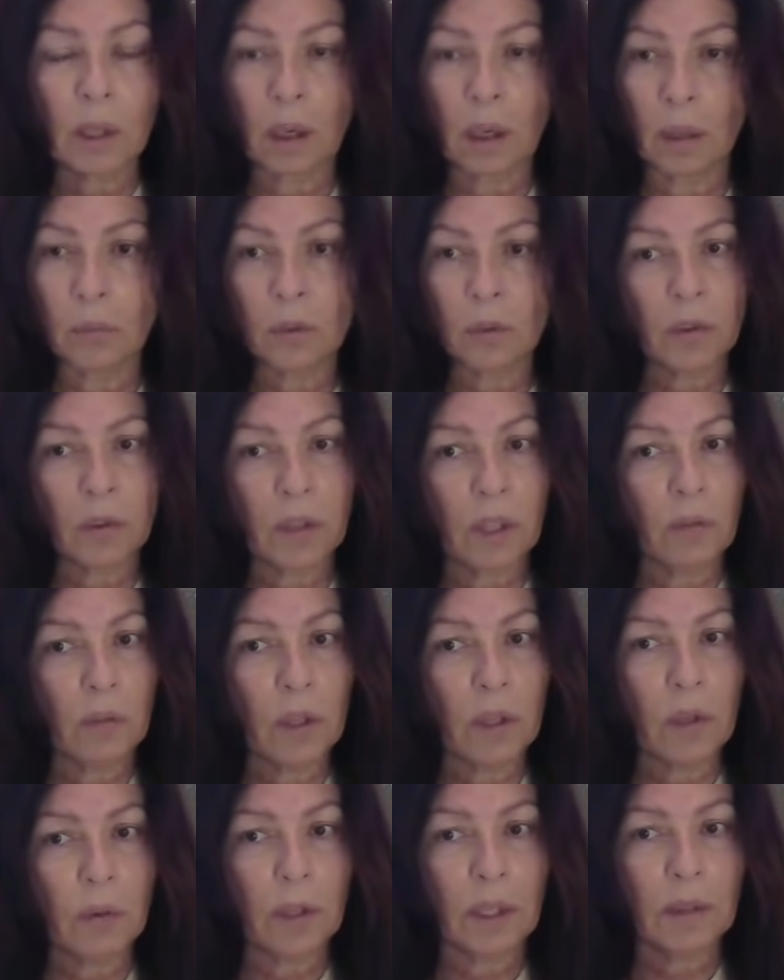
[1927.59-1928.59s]
I'm just
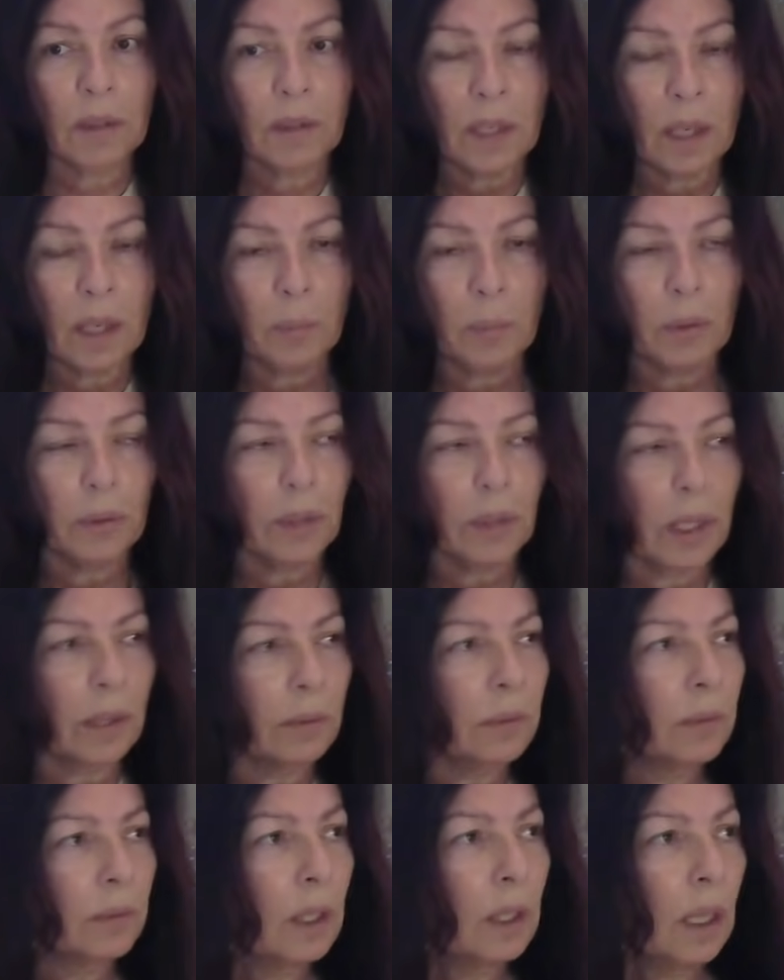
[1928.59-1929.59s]
giving you an example
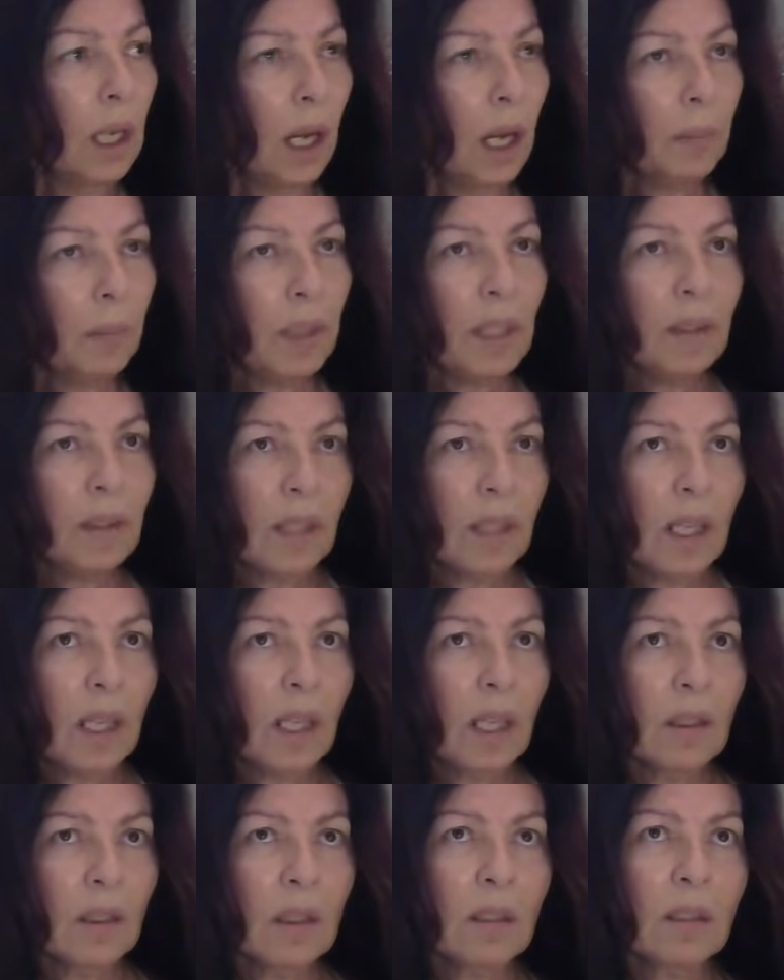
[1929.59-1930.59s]
now. I'm not
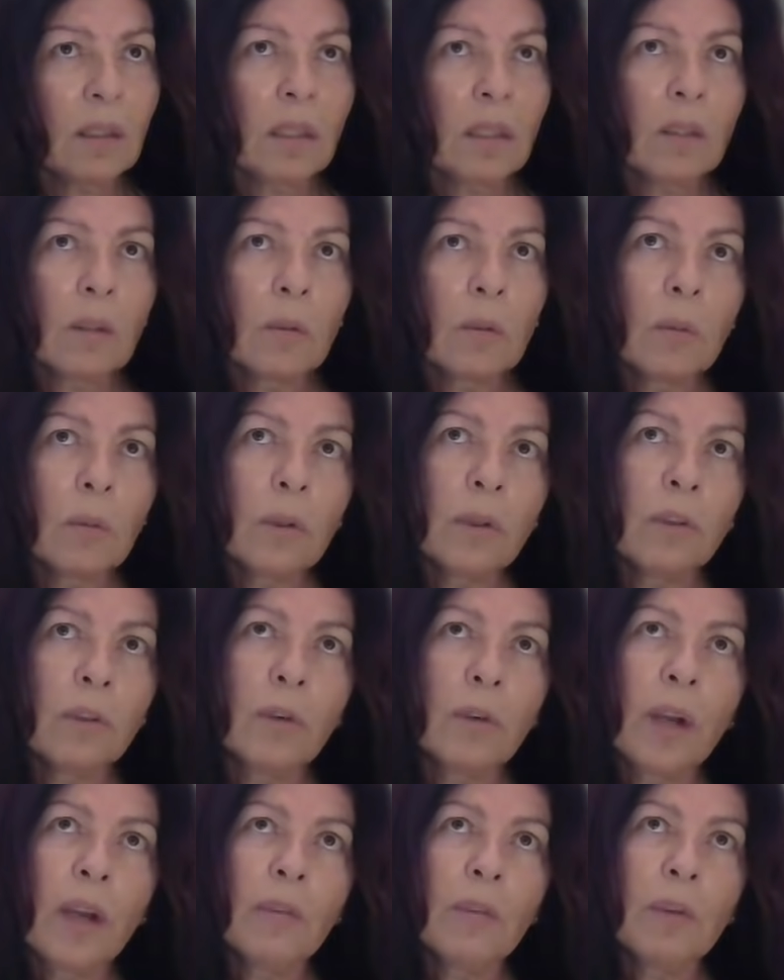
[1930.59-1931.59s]
saying this doesn't work
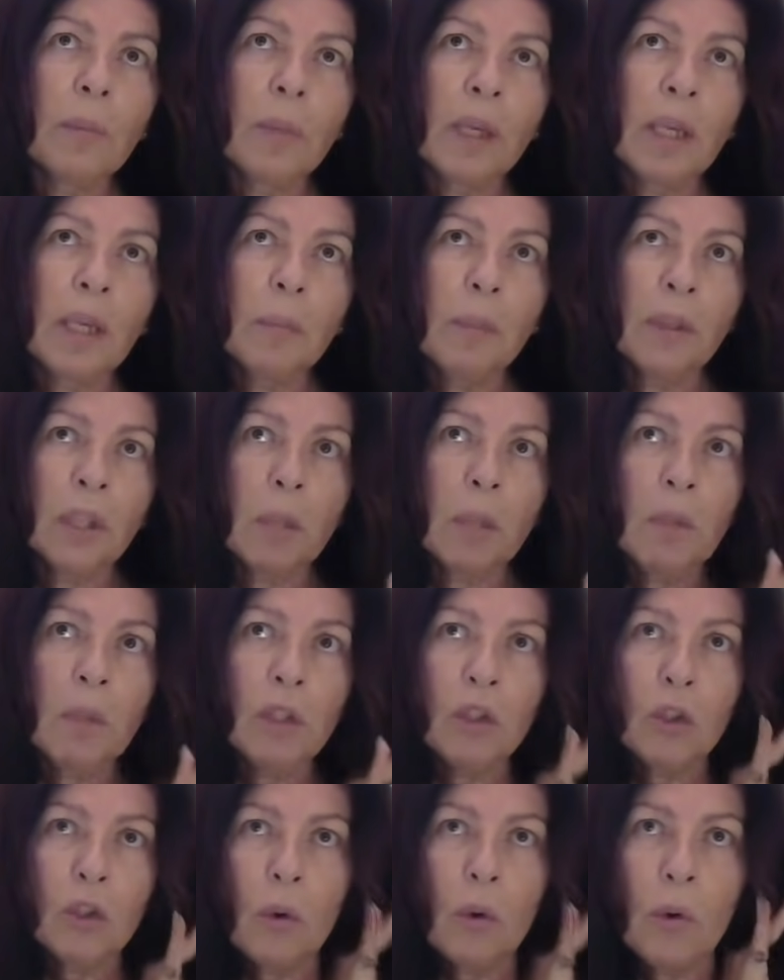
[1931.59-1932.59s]
for everybody, but the
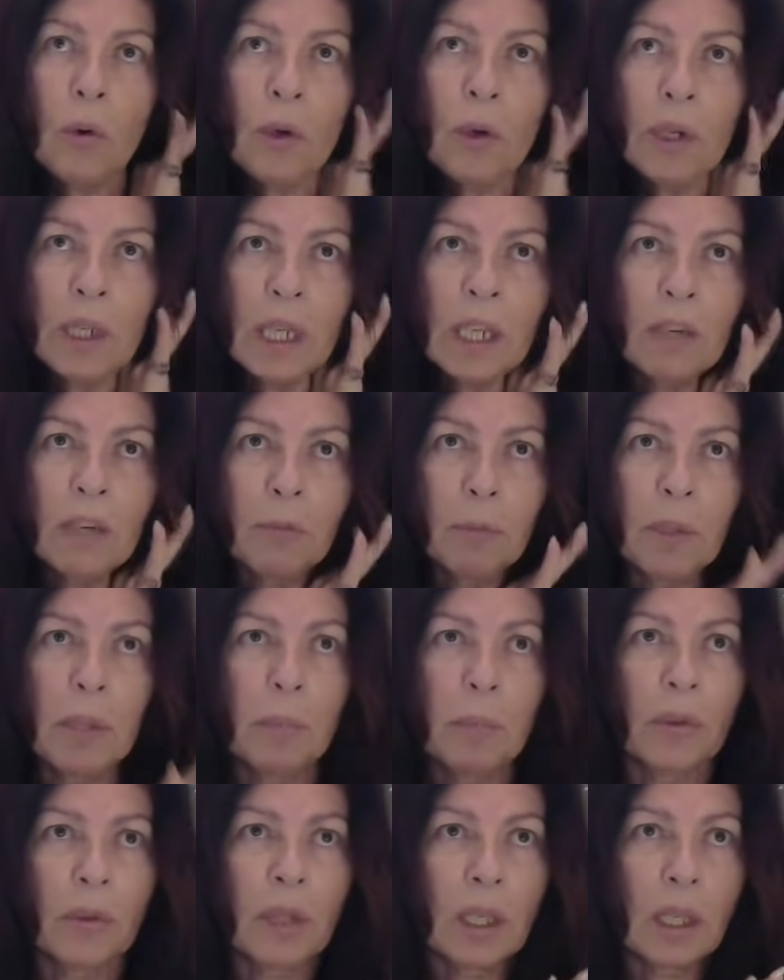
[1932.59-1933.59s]
majority of
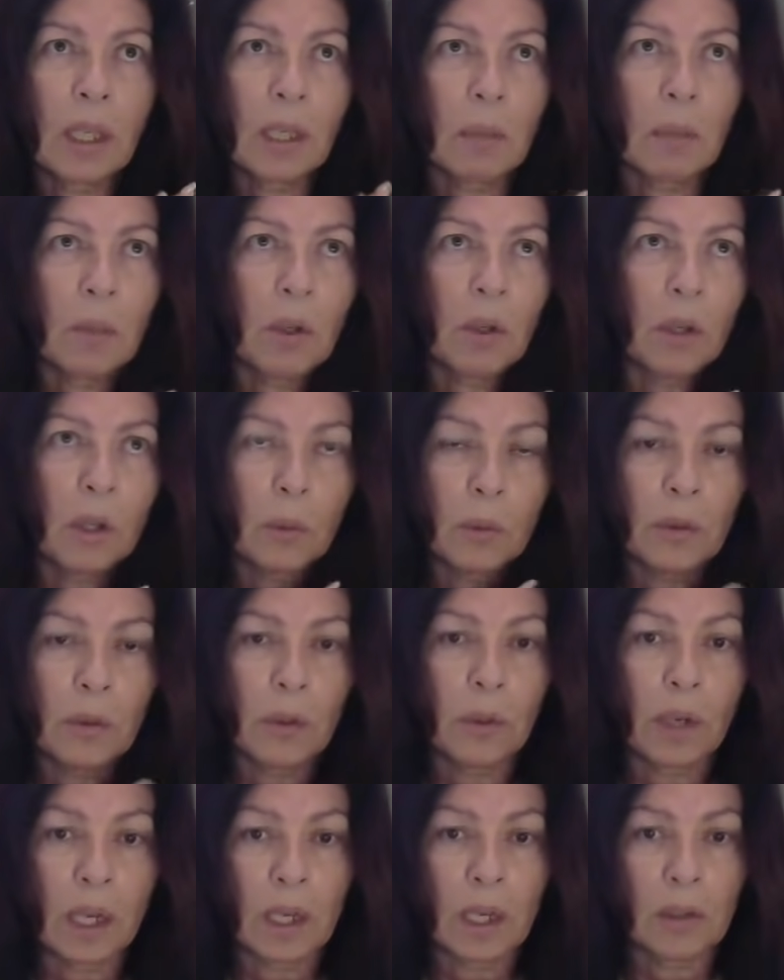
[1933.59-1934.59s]
people that get married when
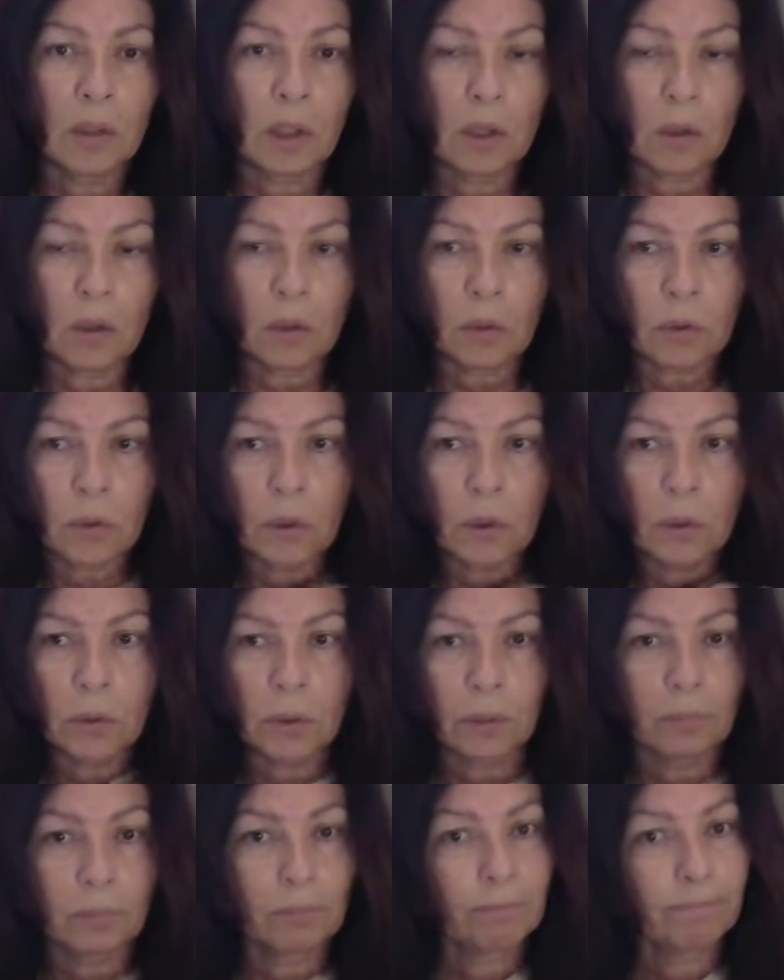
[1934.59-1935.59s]
they're 18 years
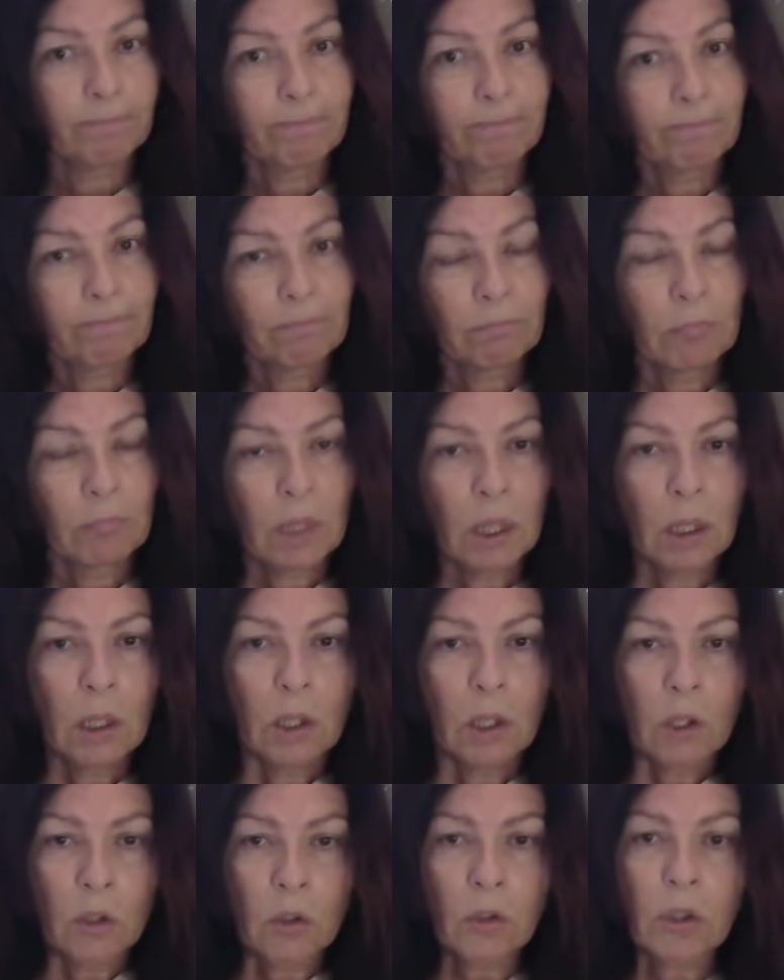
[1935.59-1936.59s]
old
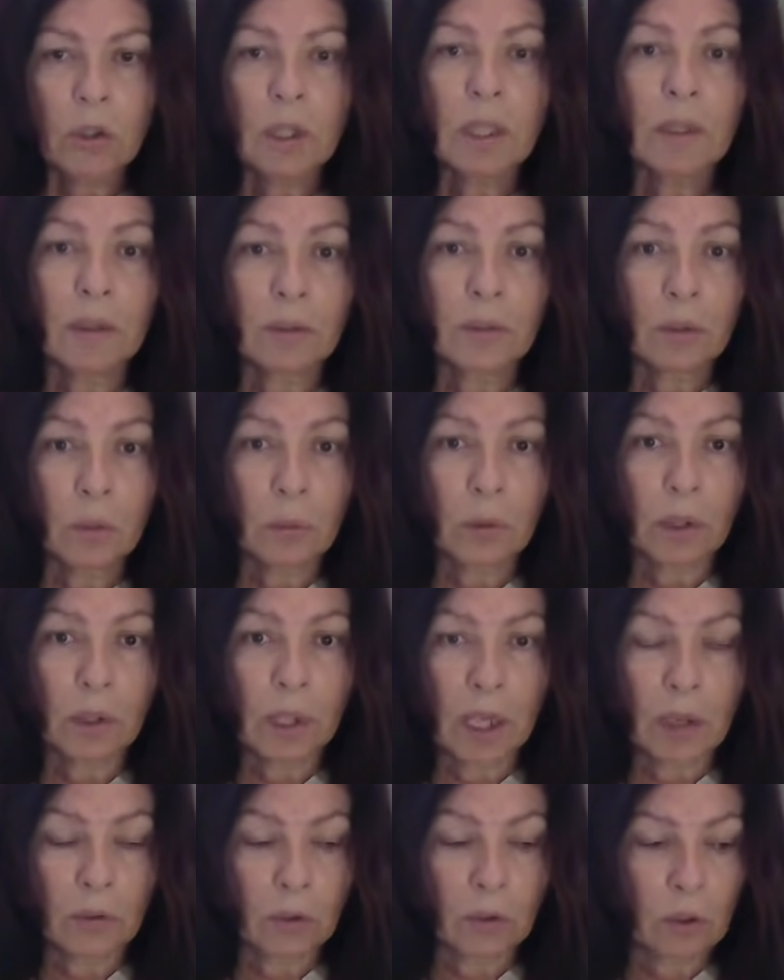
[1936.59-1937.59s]
usually doesn't
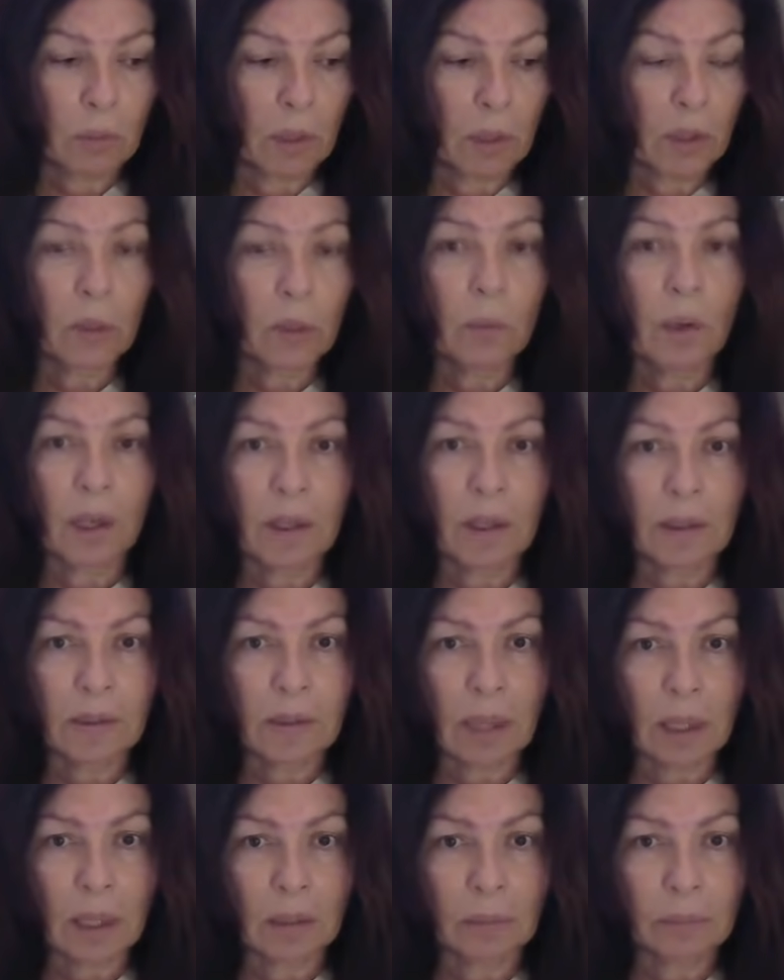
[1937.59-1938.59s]
work out too much. And why is
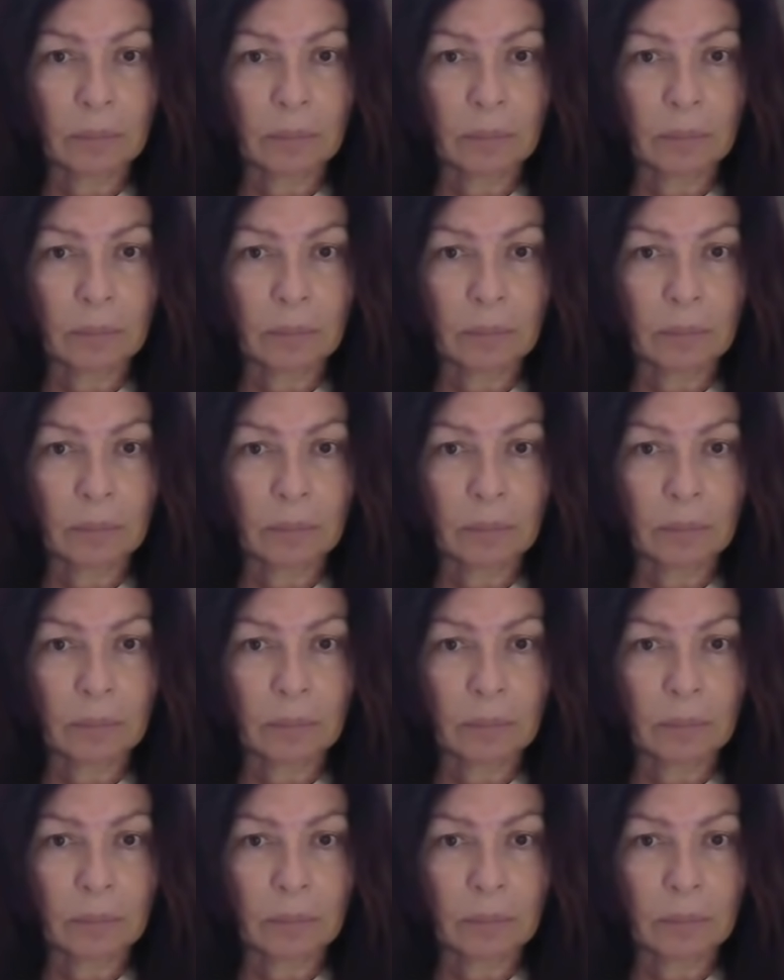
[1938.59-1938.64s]
that?